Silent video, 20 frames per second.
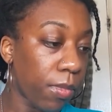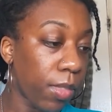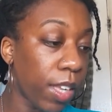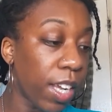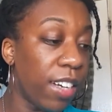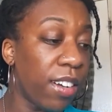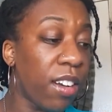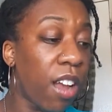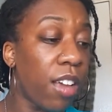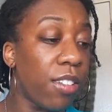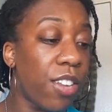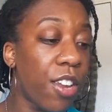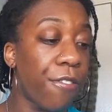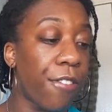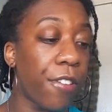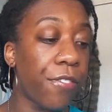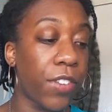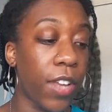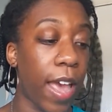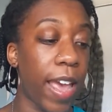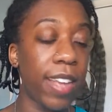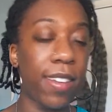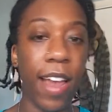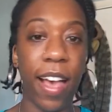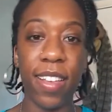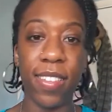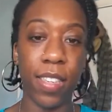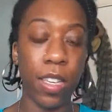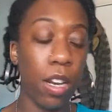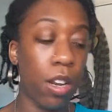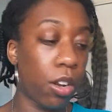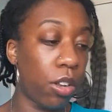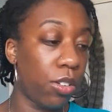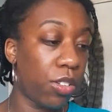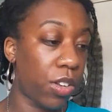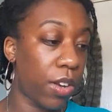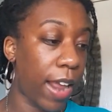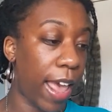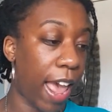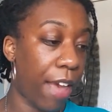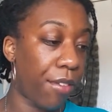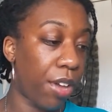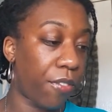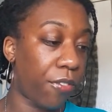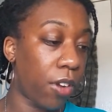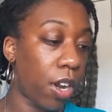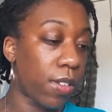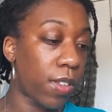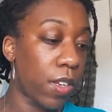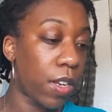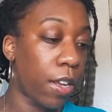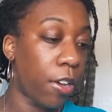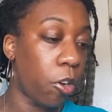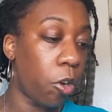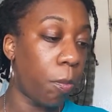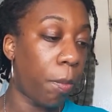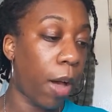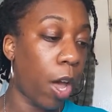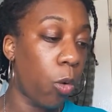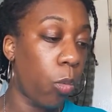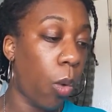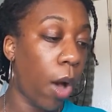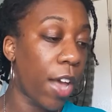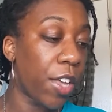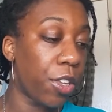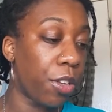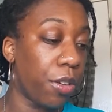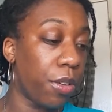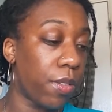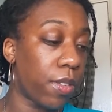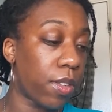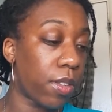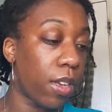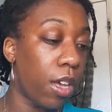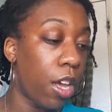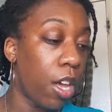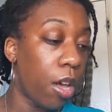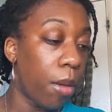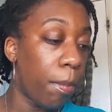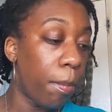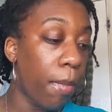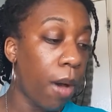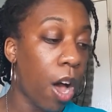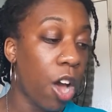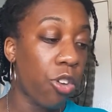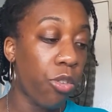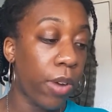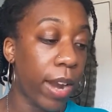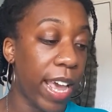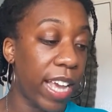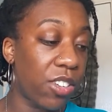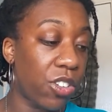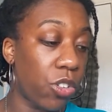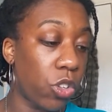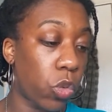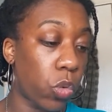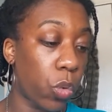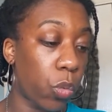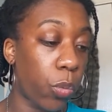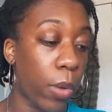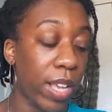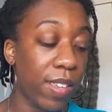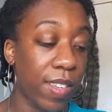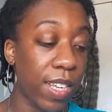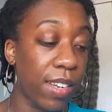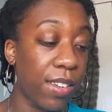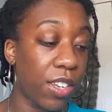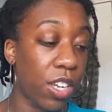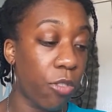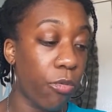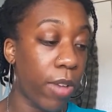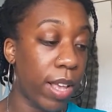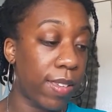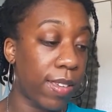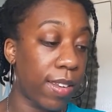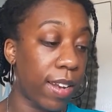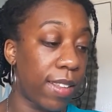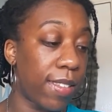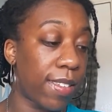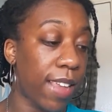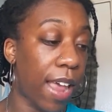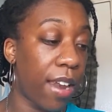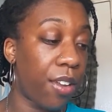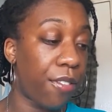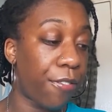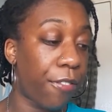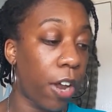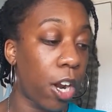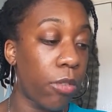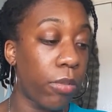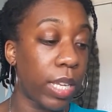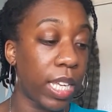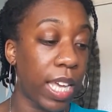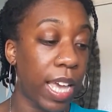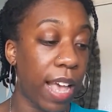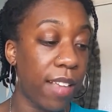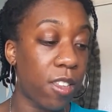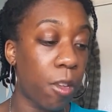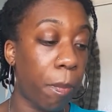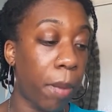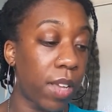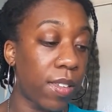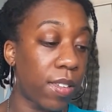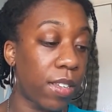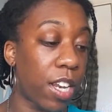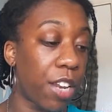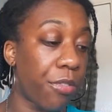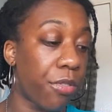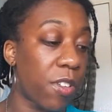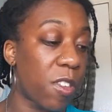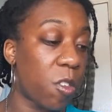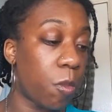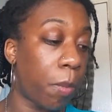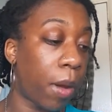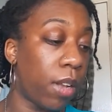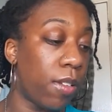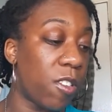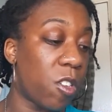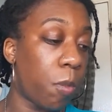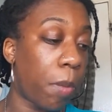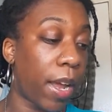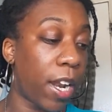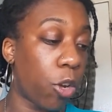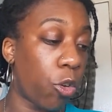In 1958, attacks in the London area of Notting Hill by white youths marred relations with West Indian residents, and the following year, as a positive response by the